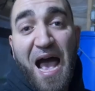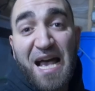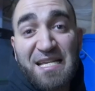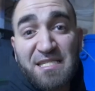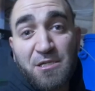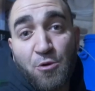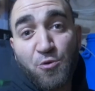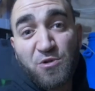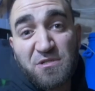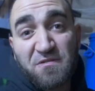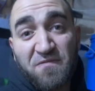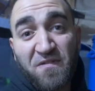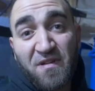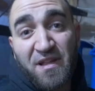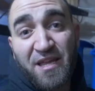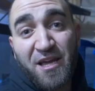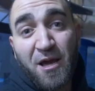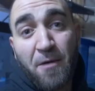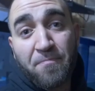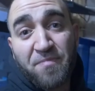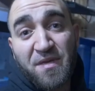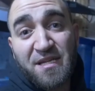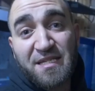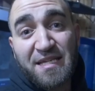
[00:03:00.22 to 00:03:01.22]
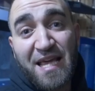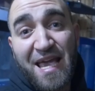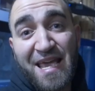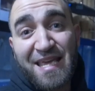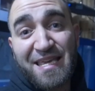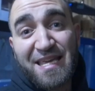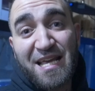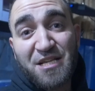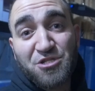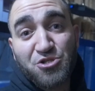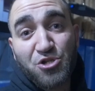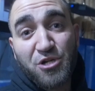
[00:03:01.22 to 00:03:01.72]
As I was filling up the
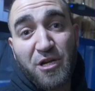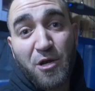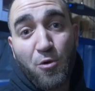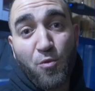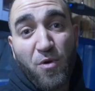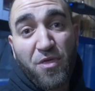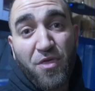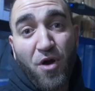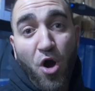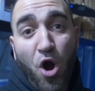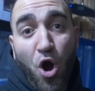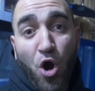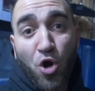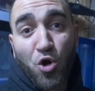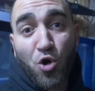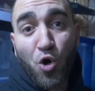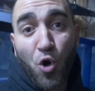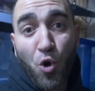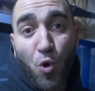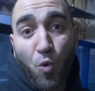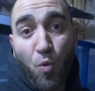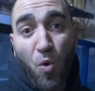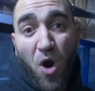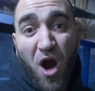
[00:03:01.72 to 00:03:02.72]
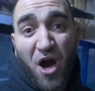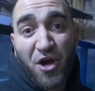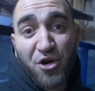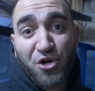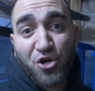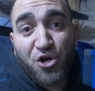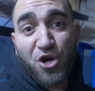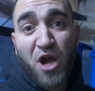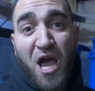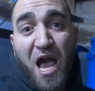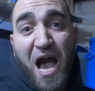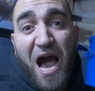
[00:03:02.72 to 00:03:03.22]
tank yesterday with RO
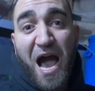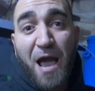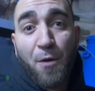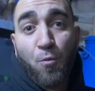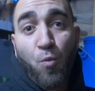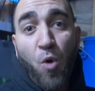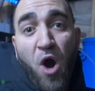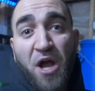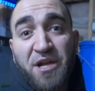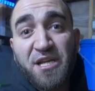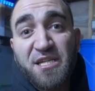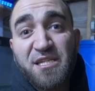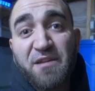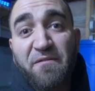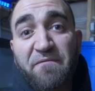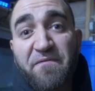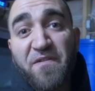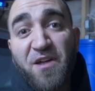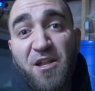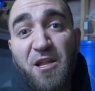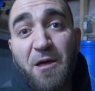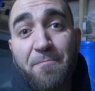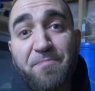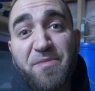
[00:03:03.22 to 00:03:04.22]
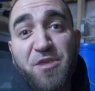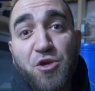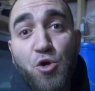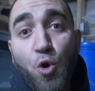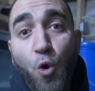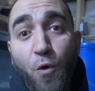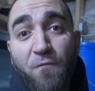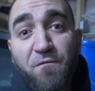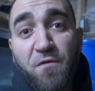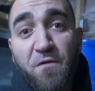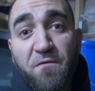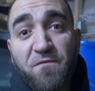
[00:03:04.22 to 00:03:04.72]
water, I wanted to fill up the
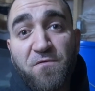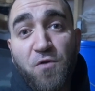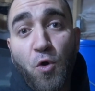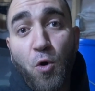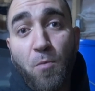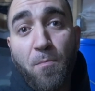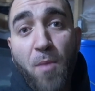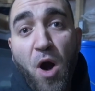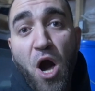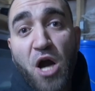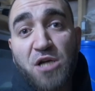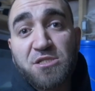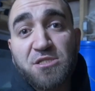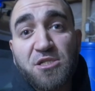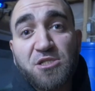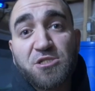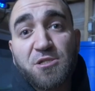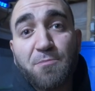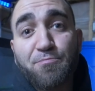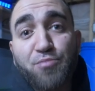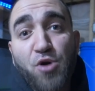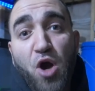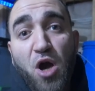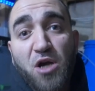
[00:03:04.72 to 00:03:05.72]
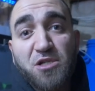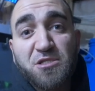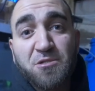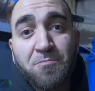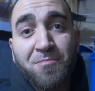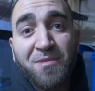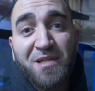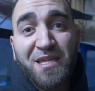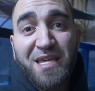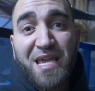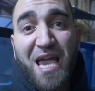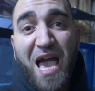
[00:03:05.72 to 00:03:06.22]
overflow boxes
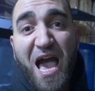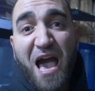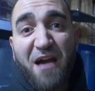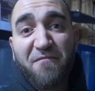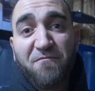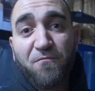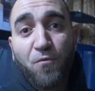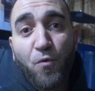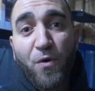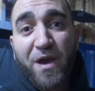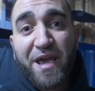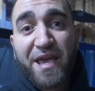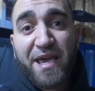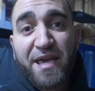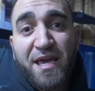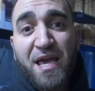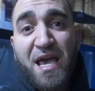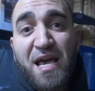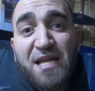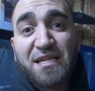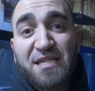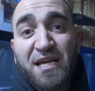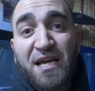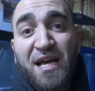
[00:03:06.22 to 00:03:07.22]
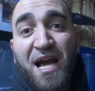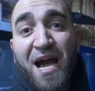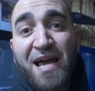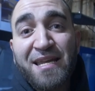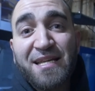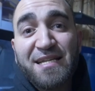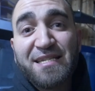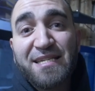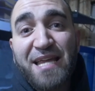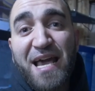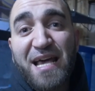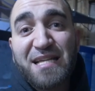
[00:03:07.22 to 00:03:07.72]
approximately halfway to kind
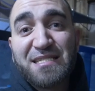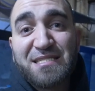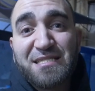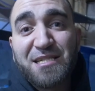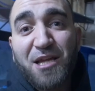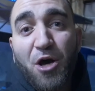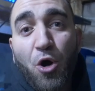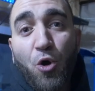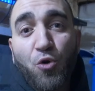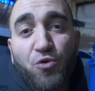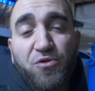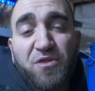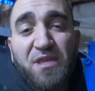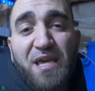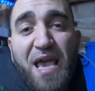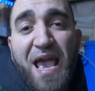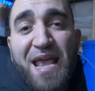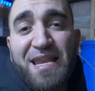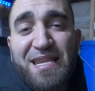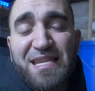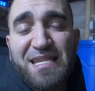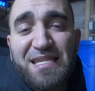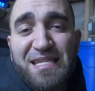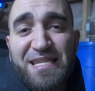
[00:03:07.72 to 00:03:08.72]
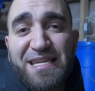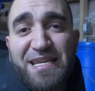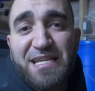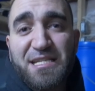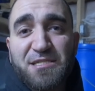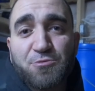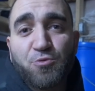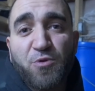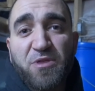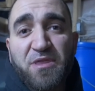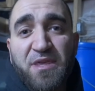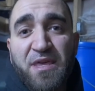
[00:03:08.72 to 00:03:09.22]
of test out the, any
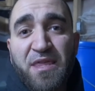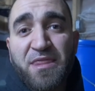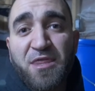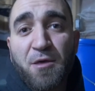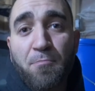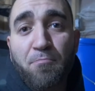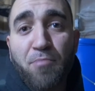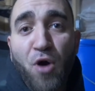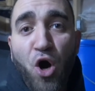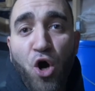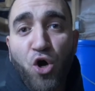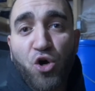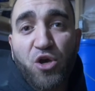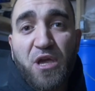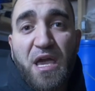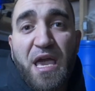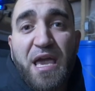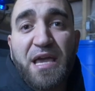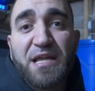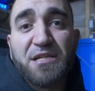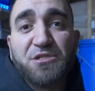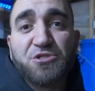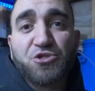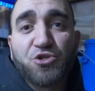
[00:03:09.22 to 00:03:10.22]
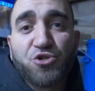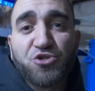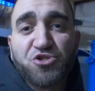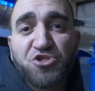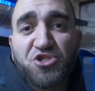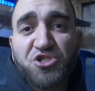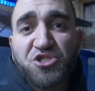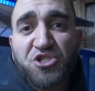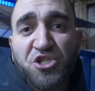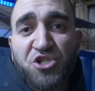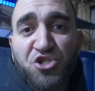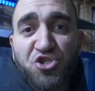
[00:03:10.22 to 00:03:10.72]
leaks within the bulkheads or
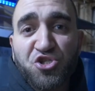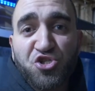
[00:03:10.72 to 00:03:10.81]
just in